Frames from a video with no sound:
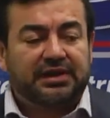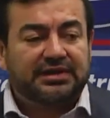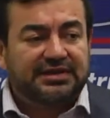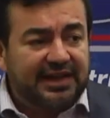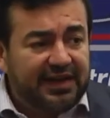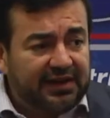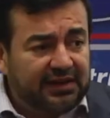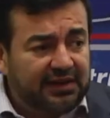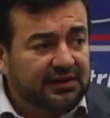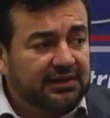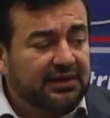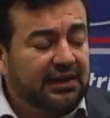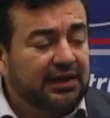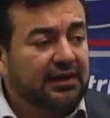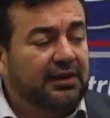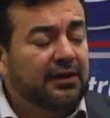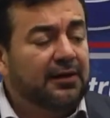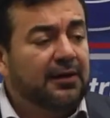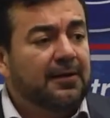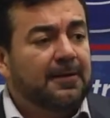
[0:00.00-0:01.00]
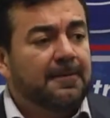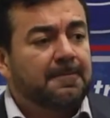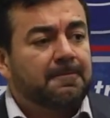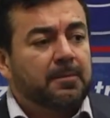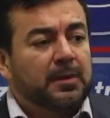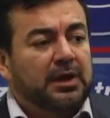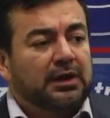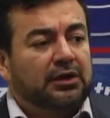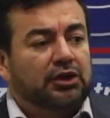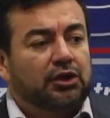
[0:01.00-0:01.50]
Secondly,
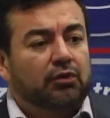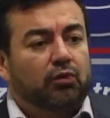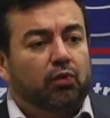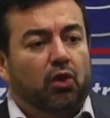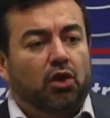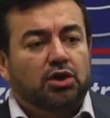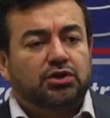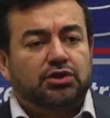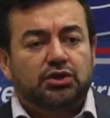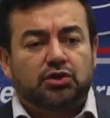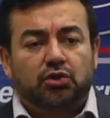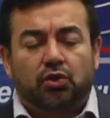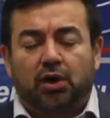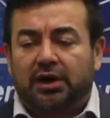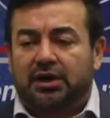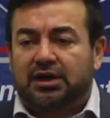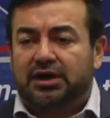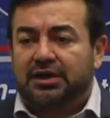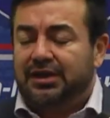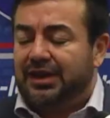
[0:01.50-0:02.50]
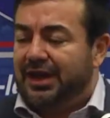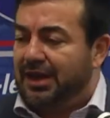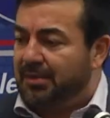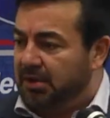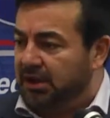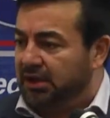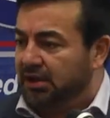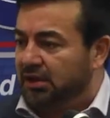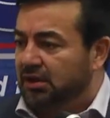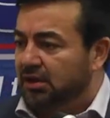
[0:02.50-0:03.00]
the voices who are
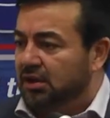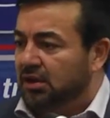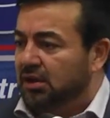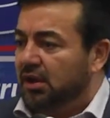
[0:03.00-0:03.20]
condemning